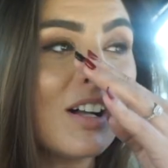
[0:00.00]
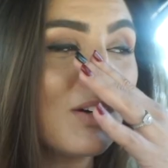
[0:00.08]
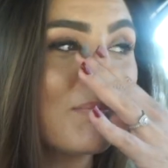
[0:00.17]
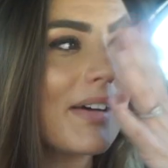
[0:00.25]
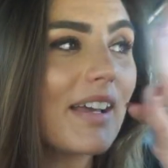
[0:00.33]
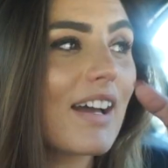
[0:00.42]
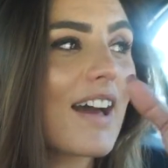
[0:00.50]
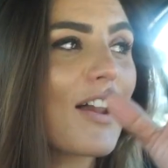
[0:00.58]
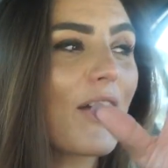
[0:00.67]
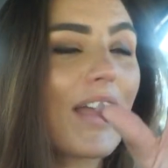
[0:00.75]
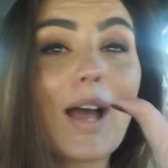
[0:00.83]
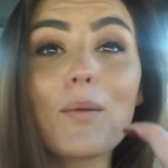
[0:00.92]
Oh my
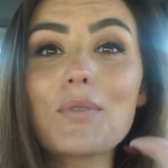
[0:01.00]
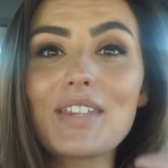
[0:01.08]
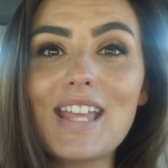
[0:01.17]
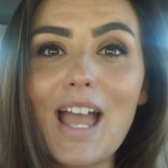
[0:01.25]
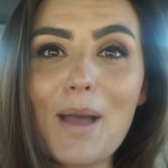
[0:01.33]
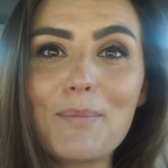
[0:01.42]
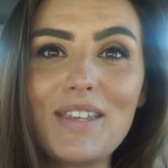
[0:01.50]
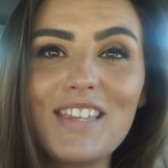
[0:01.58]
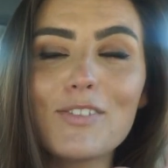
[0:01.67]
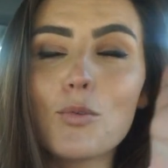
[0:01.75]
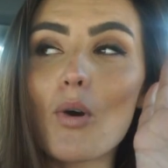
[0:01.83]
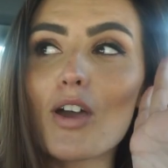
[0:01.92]
god, okay, I'm really happy.
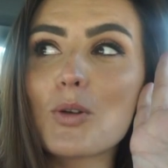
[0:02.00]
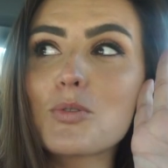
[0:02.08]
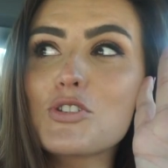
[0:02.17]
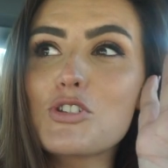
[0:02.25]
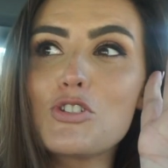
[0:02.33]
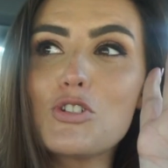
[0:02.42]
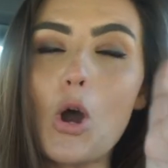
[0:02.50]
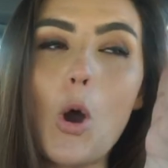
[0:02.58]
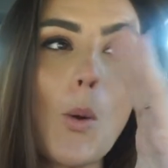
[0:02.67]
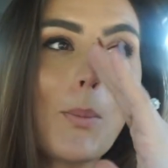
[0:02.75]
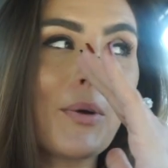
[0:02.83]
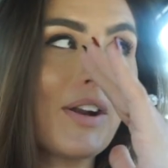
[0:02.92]
The water was
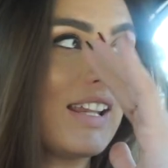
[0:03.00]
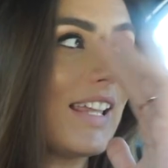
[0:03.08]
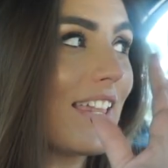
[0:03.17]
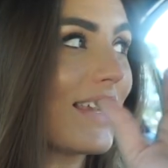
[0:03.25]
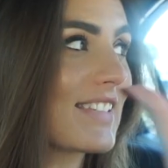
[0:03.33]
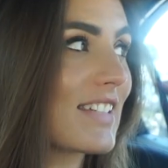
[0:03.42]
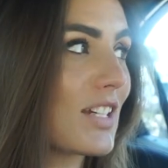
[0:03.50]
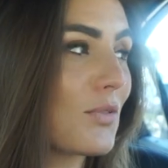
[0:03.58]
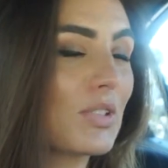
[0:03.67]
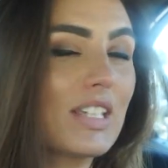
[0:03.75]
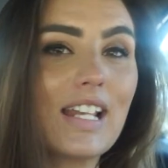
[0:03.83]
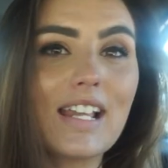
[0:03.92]
so pretty, and it's like a
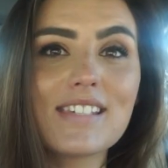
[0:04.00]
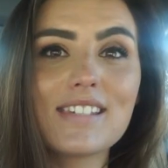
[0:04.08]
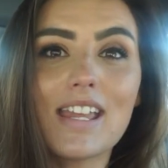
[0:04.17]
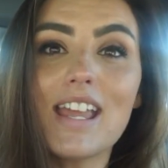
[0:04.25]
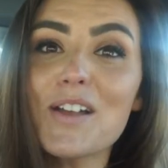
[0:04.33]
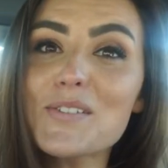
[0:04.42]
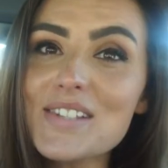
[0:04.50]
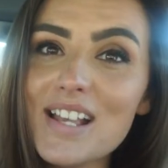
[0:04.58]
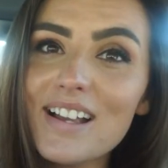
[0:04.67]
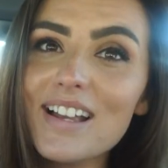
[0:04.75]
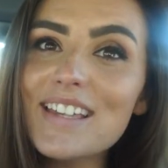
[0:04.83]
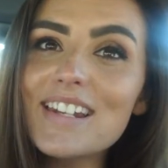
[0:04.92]
really nice day
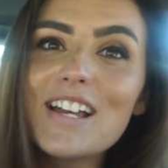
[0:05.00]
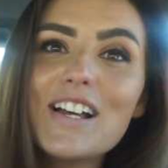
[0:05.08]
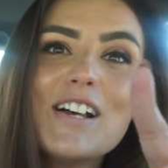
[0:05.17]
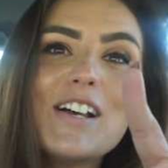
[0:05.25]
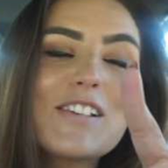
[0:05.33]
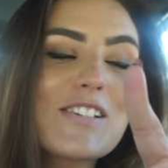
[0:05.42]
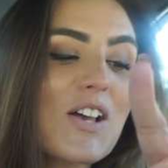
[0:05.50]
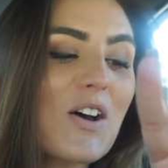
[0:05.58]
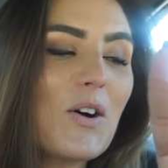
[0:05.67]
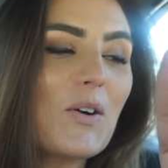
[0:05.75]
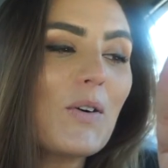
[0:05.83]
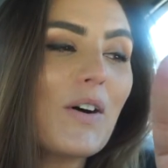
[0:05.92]
outside,
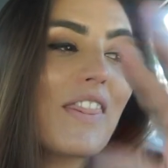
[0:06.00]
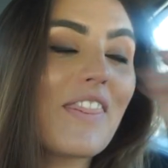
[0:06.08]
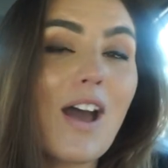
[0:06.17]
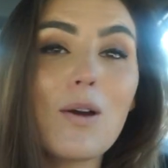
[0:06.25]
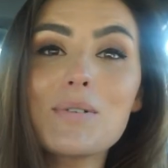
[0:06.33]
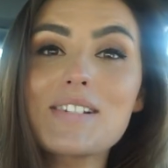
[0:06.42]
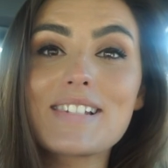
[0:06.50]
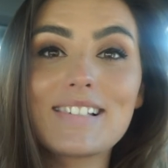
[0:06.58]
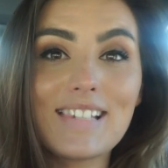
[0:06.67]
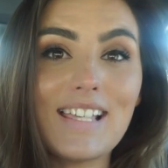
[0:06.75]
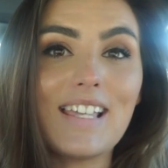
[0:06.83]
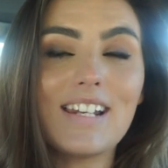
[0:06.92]
so that was
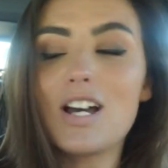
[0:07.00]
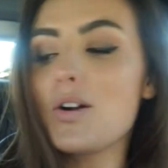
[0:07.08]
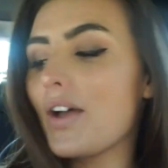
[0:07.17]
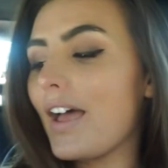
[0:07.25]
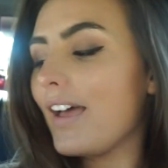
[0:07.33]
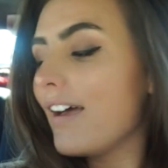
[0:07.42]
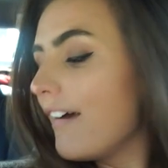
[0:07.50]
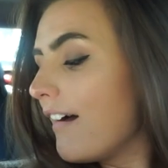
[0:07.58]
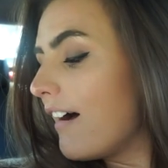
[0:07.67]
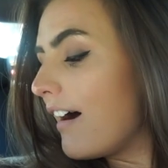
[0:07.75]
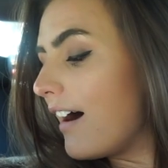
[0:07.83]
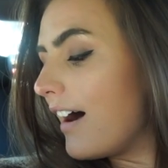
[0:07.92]
lit. Okay,
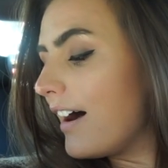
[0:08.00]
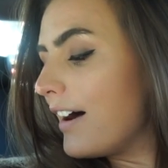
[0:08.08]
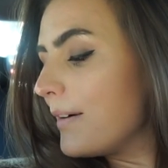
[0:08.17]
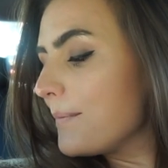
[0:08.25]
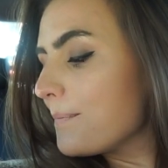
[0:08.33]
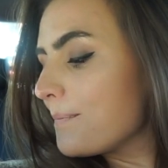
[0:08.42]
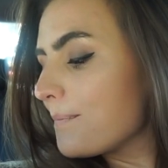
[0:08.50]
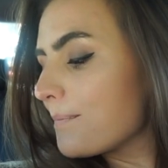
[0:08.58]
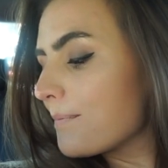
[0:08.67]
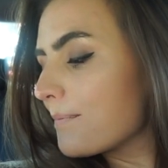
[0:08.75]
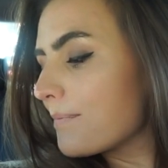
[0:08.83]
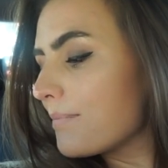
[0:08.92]
um,
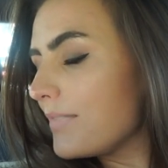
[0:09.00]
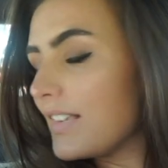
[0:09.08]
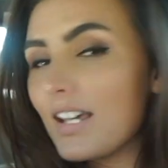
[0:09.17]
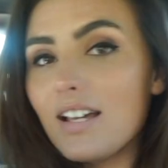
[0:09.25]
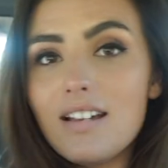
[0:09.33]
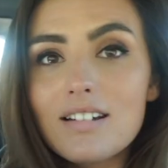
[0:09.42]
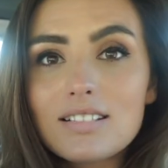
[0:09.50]
yeah.